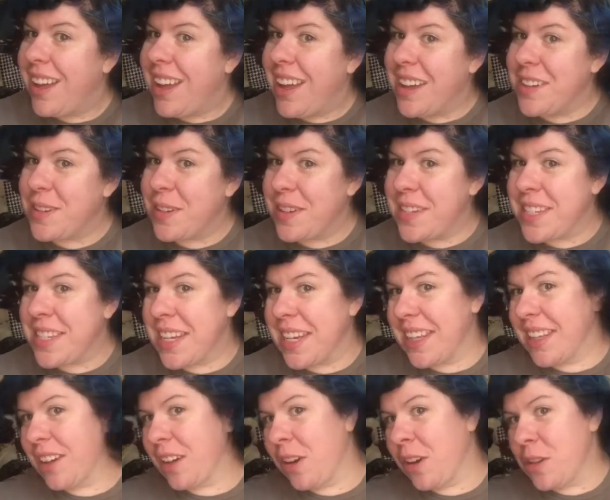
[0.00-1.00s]
As you can see,
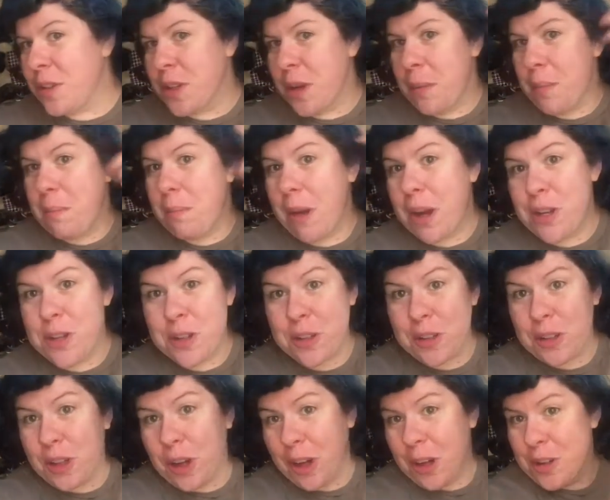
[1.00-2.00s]
the curls are much
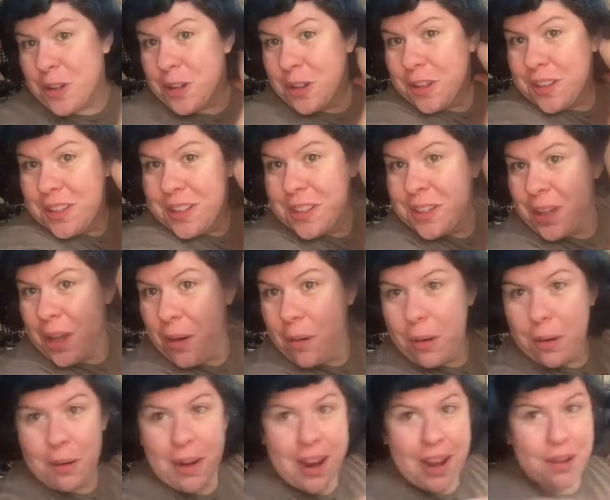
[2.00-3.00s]
larger this go
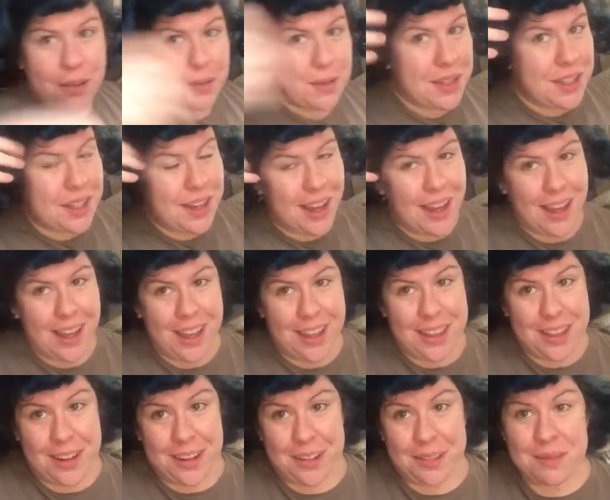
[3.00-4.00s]
around.
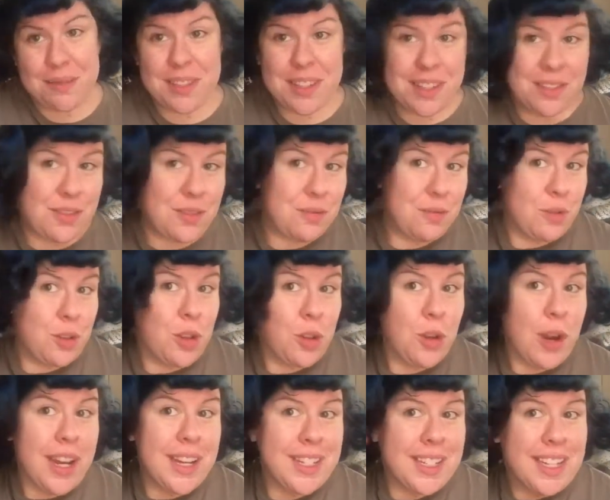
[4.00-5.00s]
They're
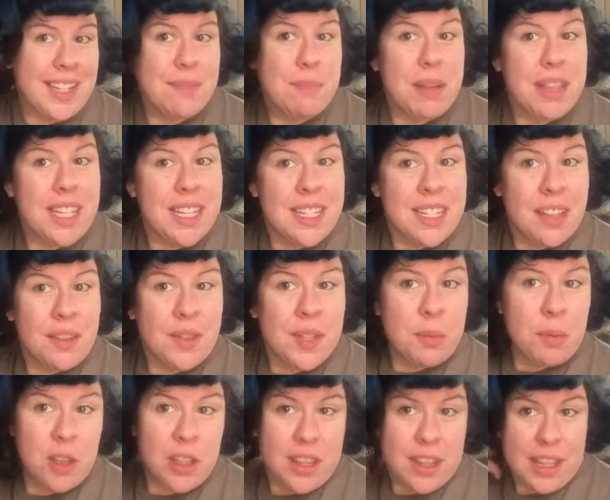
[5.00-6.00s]
crazy, but they still have
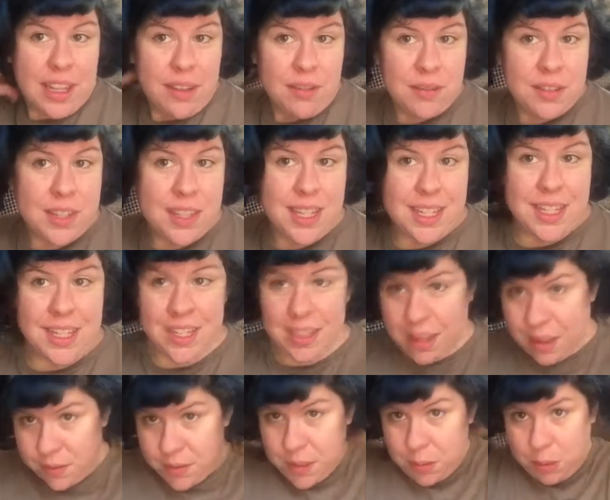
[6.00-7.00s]
some good lift. They still
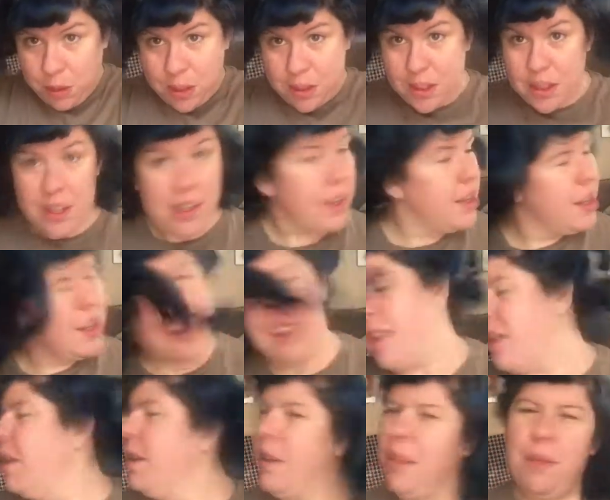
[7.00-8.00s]
have some good
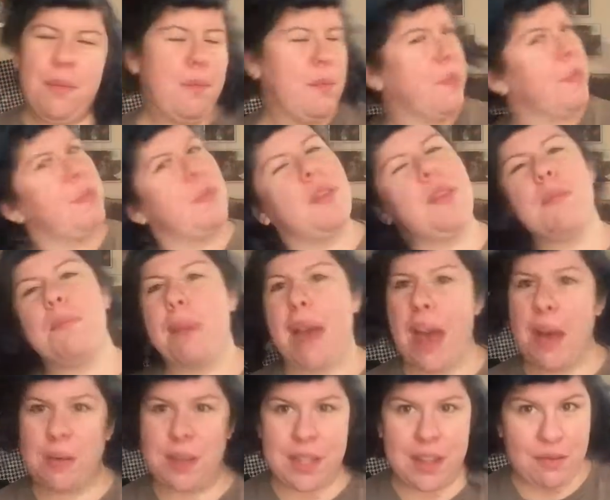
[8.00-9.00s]

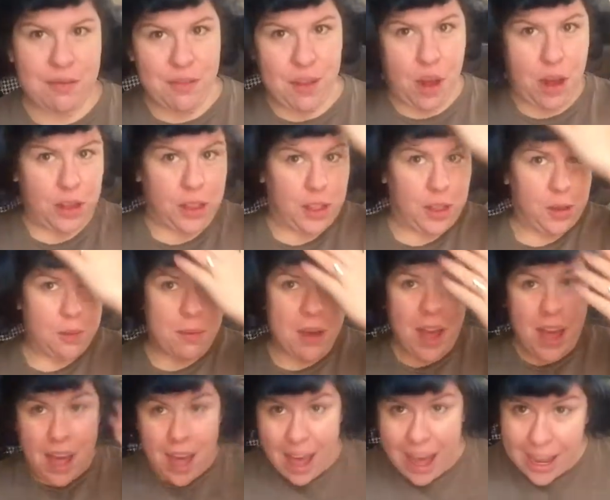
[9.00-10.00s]
bounce and volume.
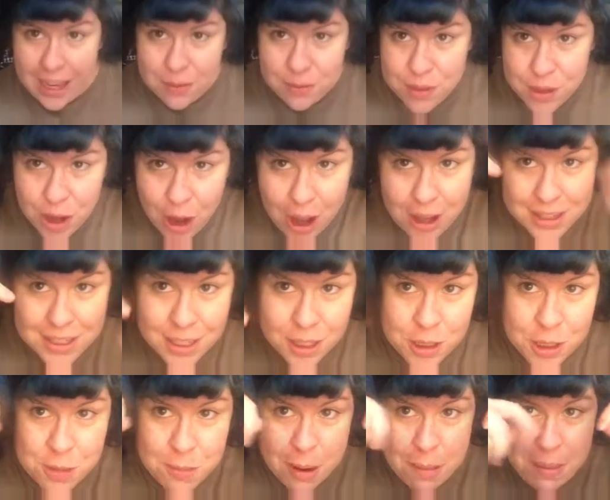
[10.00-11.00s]
I have not
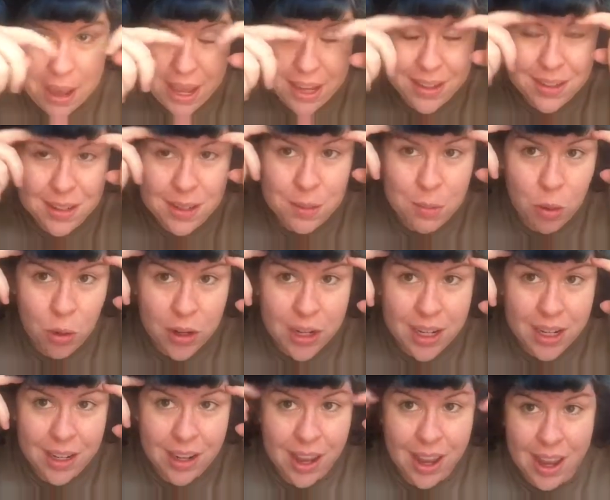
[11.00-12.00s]
touched my bangs this
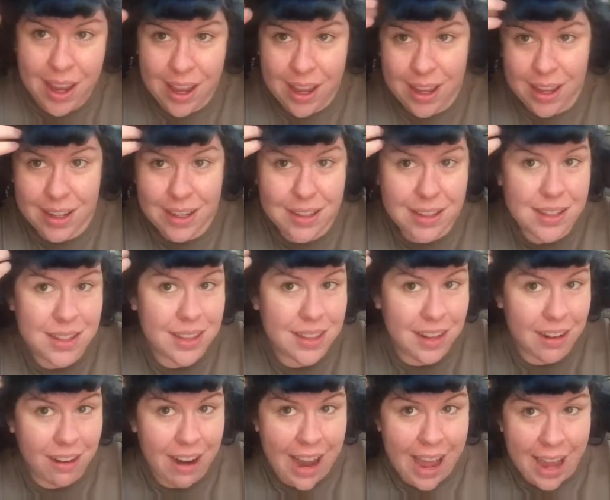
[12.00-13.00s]
morning, and
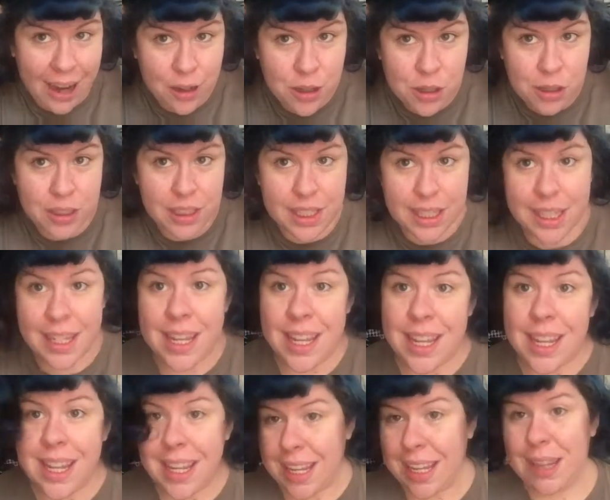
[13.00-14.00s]
they're actually
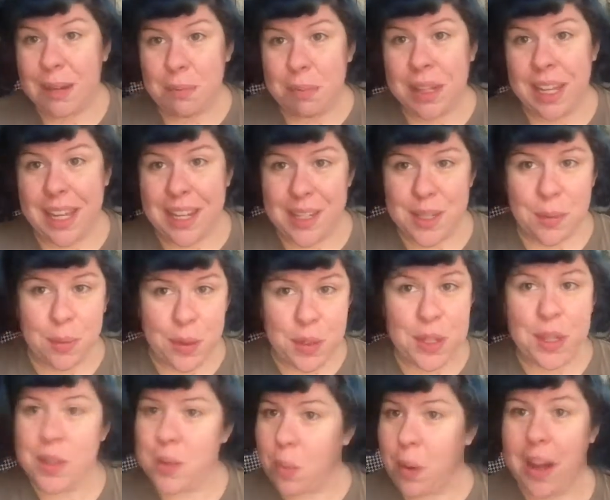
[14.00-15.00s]
in place, which
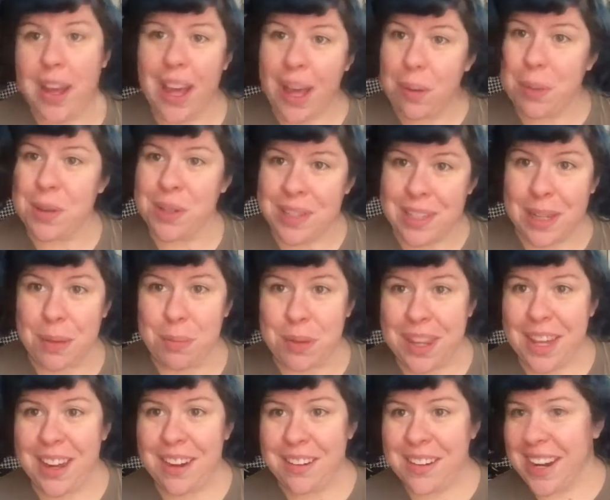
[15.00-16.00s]
is why I will sleep with
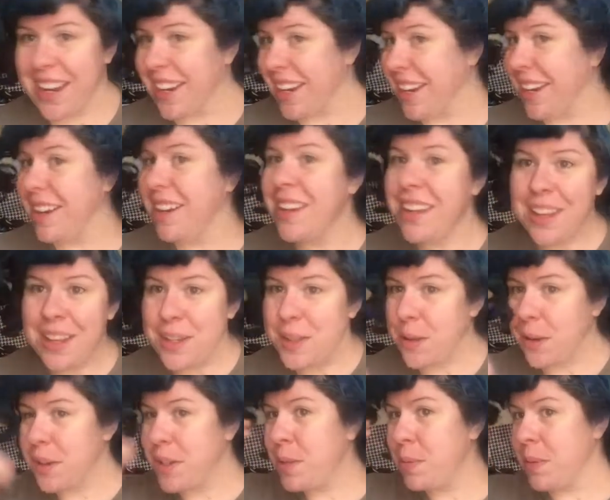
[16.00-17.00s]
a hairnet in.
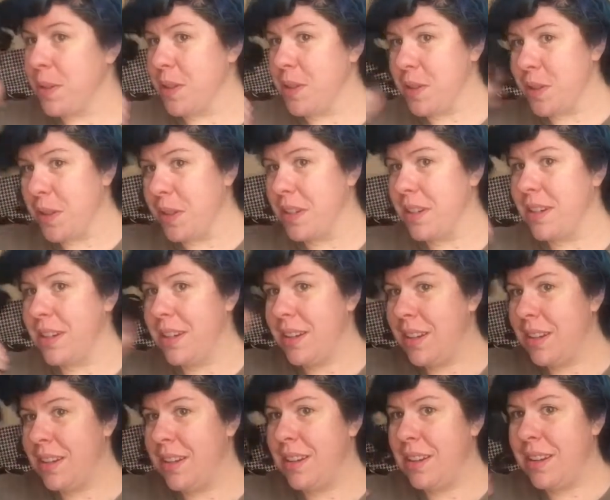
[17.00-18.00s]
So this one's just
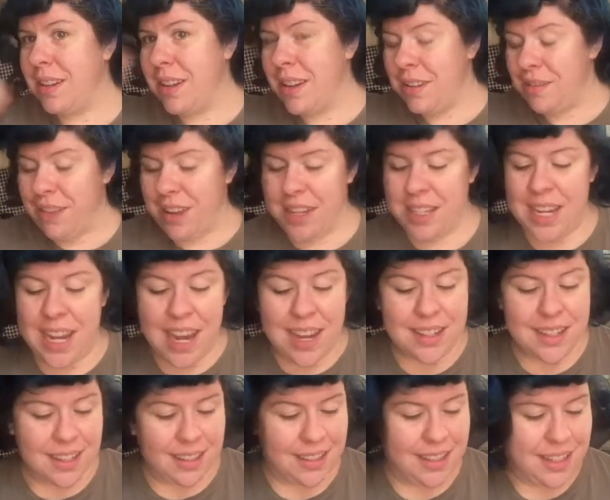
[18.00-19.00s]

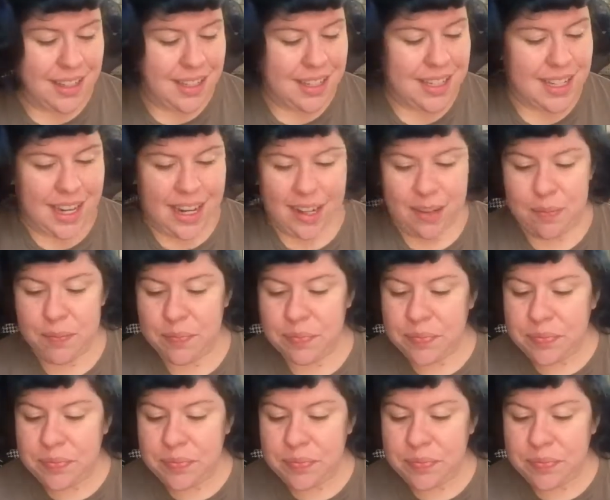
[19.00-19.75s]
fantastically insane.